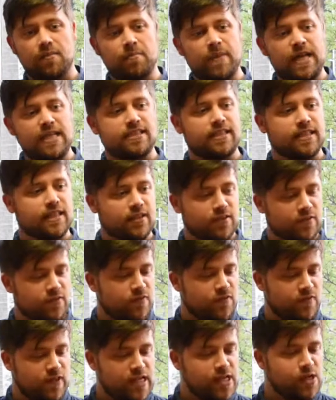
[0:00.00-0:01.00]
meeting
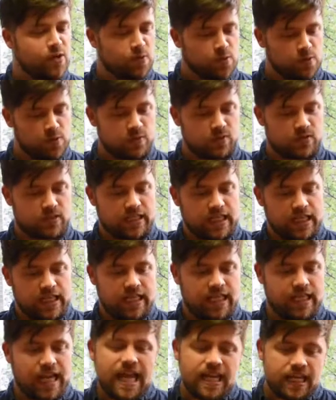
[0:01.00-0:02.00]
of equals in
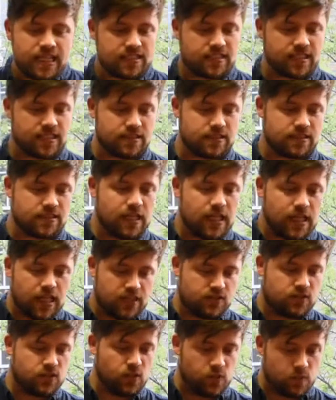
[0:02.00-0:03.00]
any sense
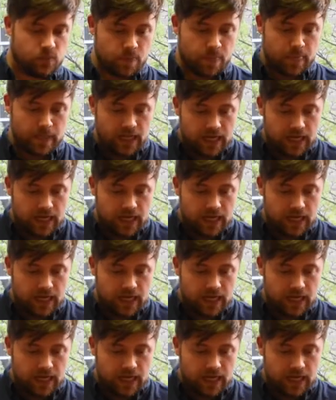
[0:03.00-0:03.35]
at all.